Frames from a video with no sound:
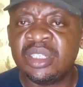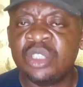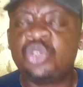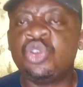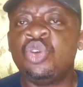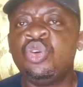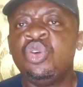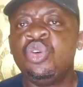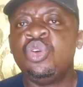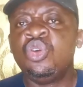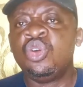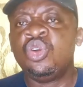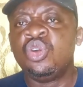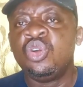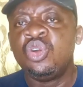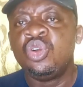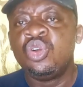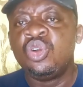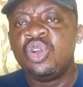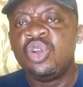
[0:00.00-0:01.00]
So
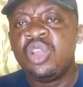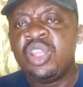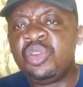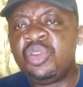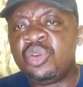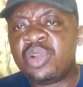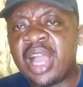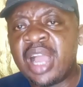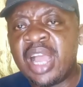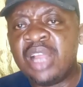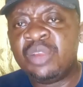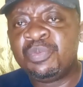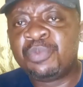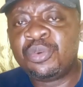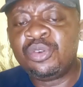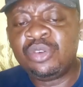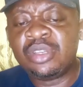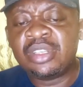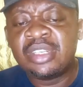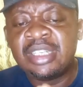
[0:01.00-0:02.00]
you can
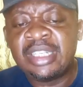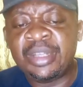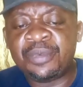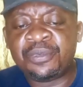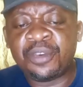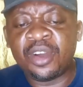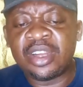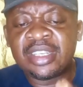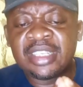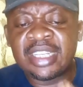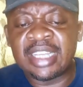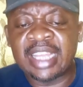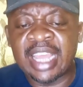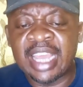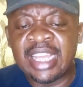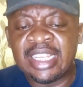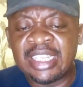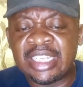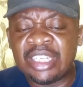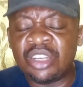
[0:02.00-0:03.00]
put the 40
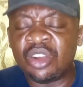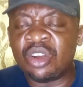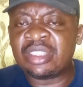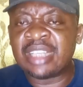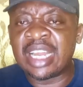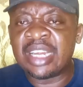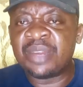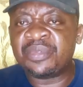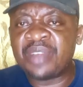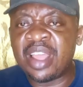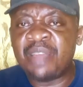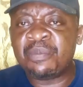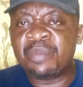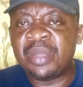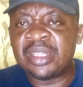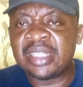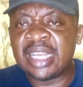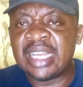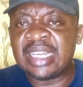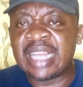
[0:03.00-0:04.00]
kg or
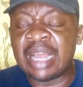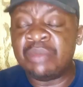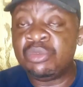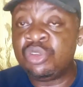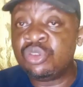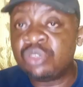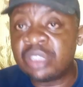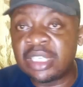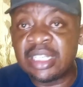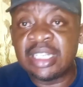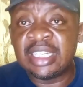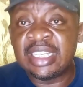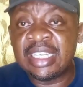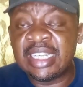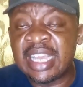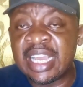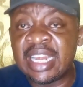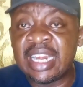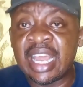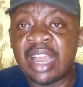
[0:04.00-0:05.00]
35% I'm using
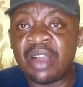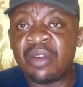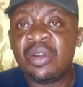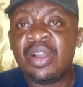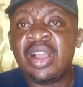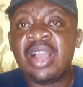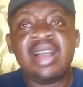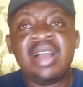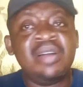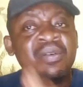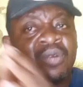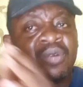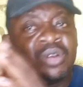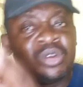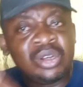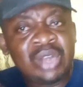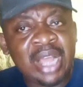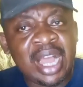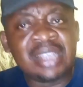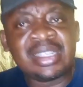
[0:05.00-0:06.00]
here now
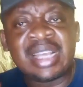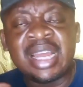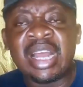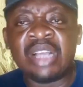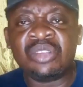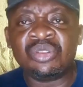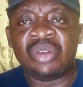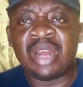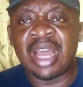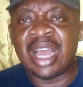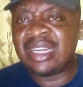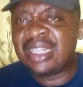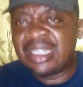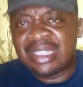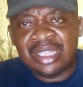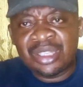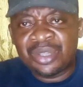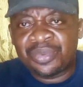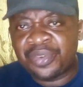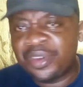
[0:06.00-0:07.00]
as an azola.
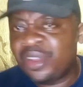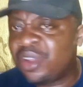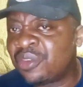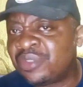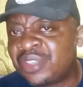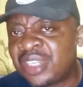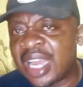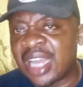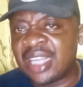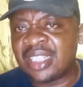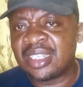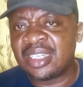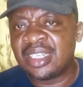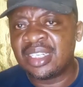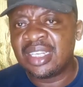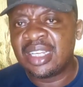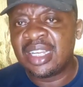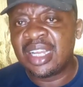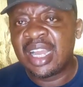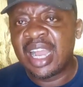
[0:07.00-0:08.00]
This is free of charge,
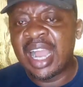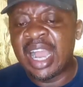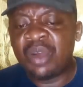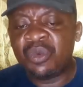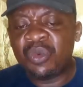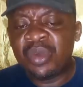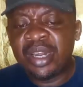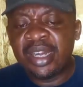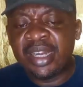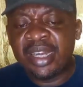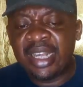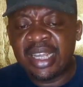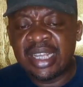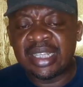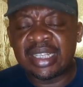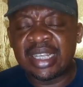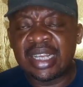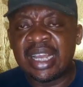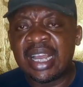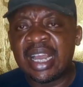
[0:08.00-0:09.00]
and with
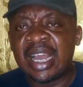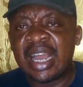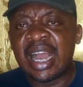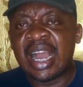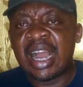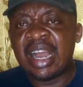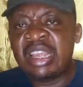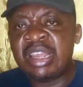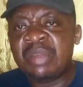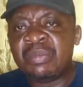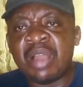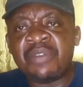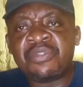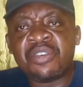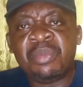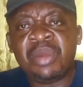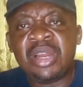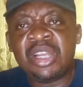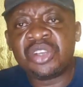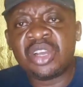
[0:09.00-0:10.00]
this in my
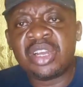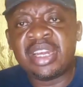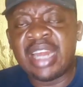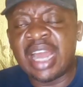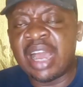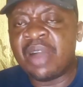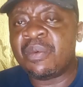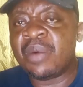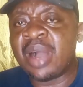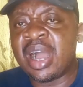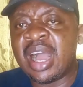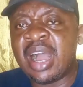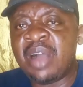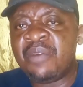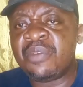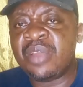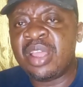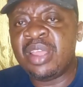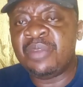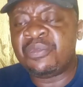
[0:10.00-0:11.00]
formulation now, I
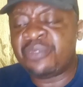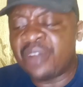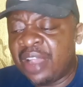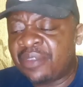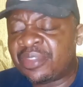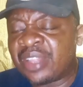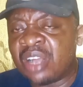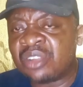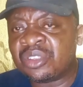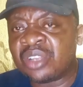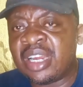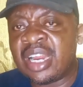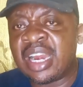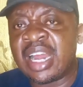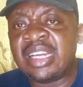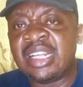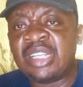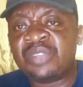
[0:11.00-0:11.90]
have a 5,000 naira.